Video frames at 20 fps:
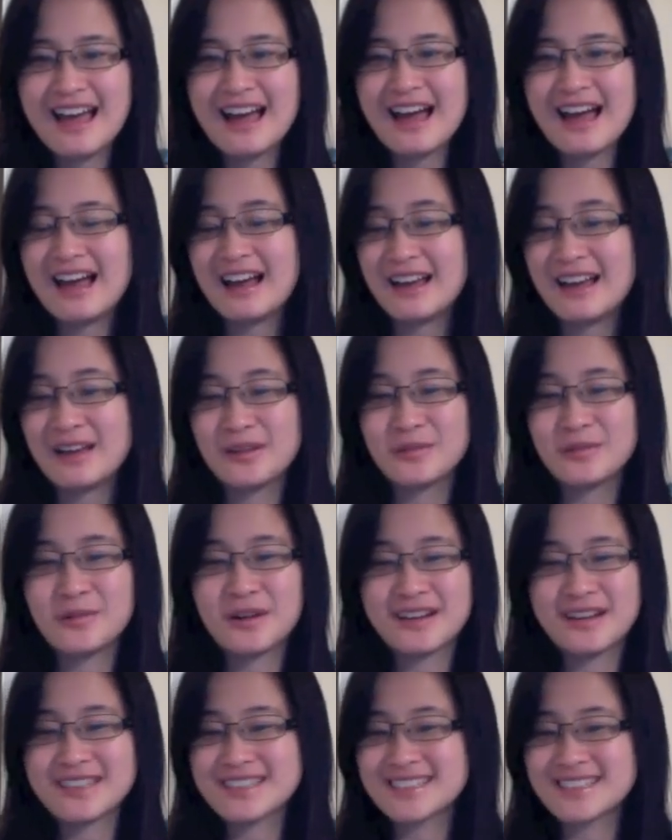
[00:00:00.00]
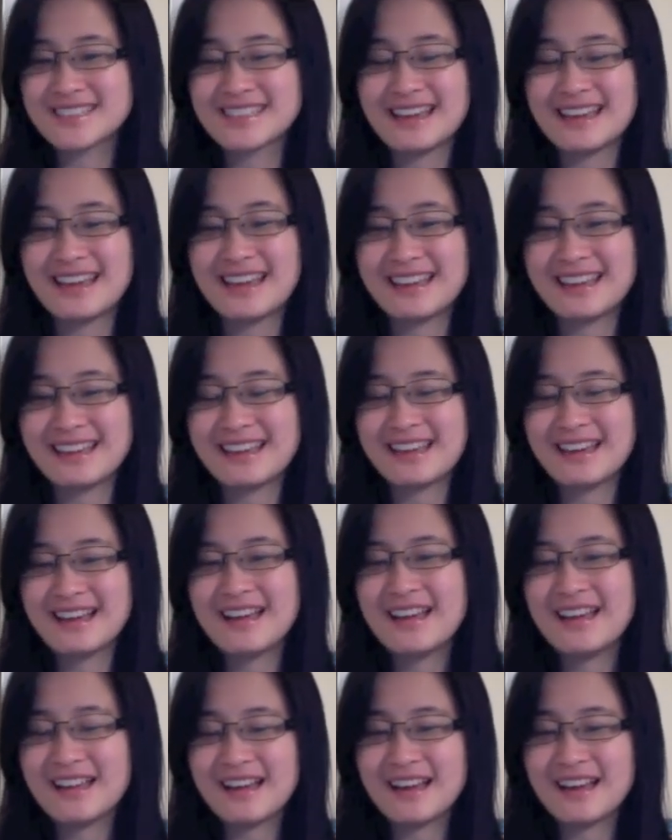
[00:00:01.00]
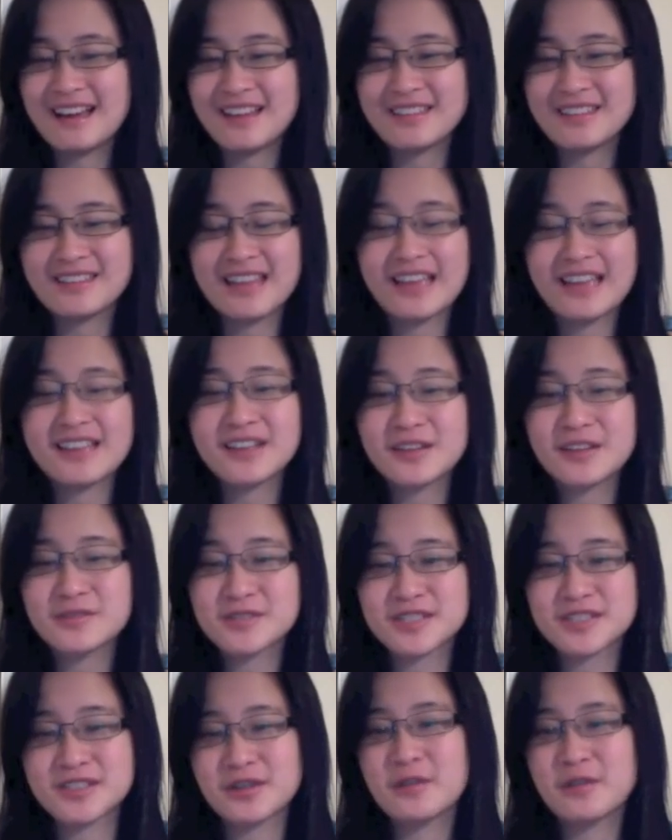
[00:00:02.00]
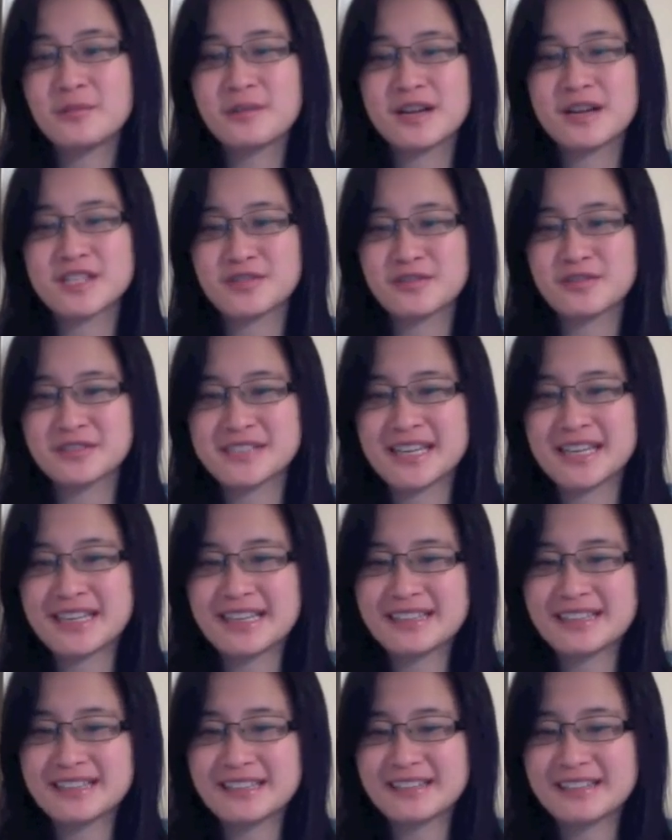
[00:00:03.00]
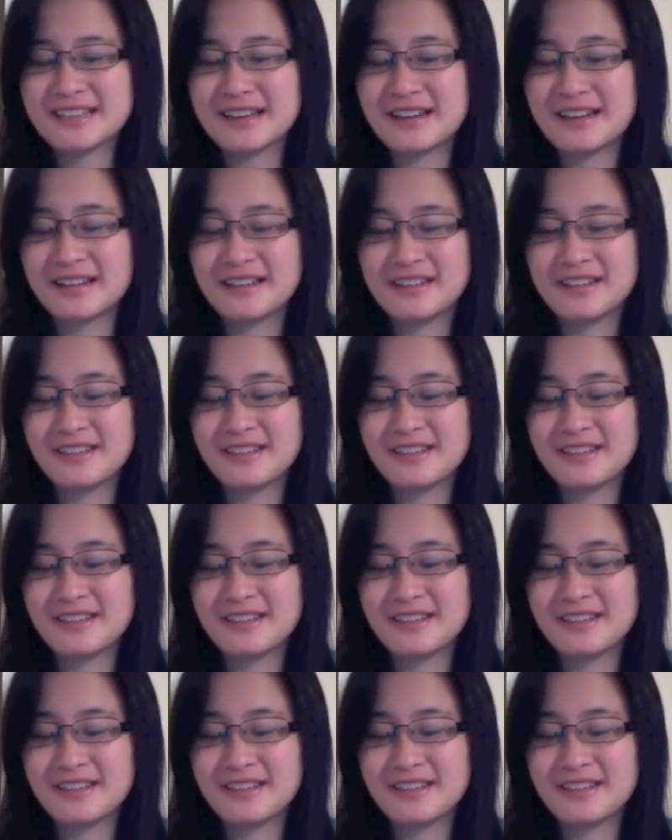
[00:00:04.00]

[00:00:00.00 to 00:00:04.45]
I want to say uh, thank you so much for taking the,